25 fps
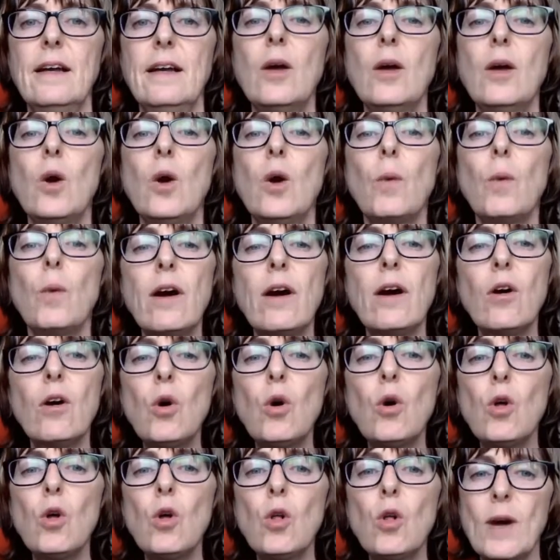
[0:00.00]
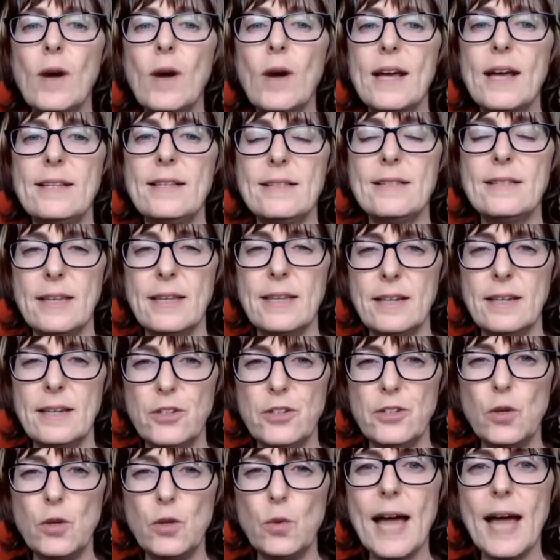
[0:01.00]
We are always in a
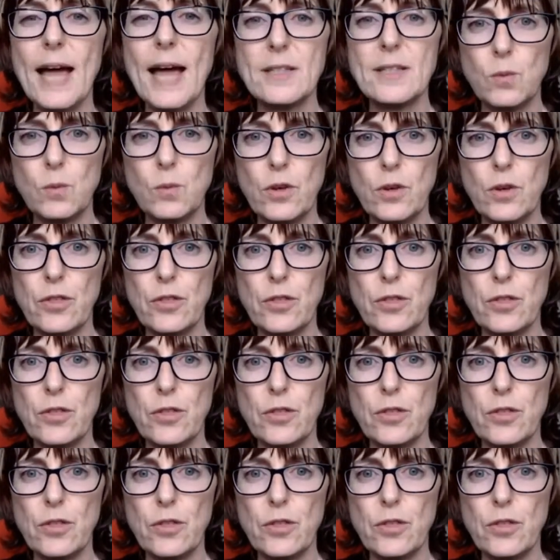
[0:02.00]
duet with the